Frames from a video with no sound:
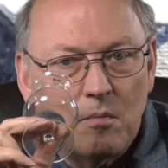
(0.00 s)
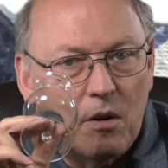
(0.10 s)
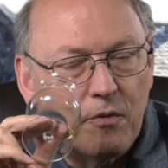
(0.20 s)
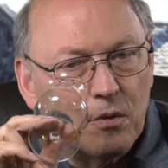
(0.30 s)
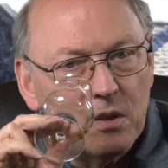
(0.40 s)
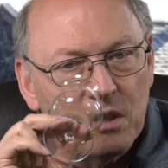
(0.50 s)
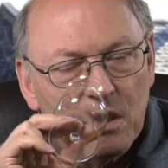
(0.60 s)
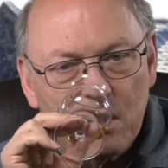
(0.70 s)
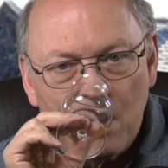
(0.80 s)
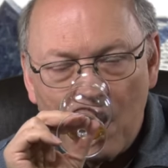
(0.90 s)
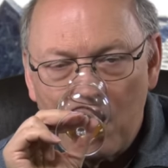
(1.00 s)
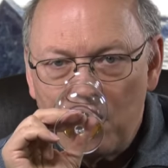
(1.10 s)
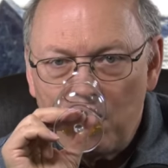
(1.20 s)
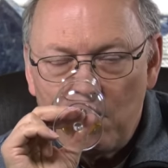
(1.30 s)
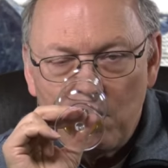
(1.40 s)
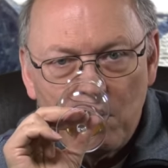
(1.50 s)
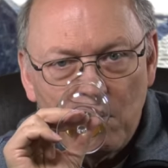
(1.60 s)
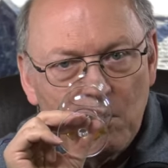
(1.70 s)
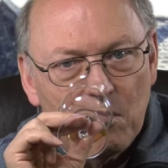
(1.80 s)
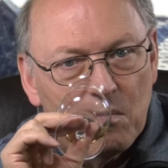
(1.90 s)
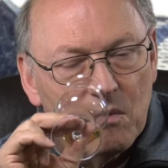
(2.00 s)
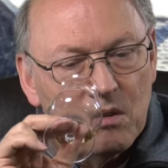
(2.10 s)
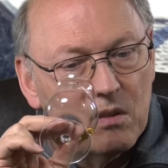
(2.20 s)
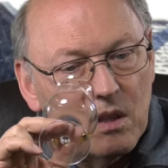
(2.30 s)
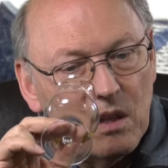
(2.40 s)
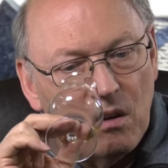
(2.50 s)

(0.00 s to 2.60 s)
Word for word: More fruitiness, still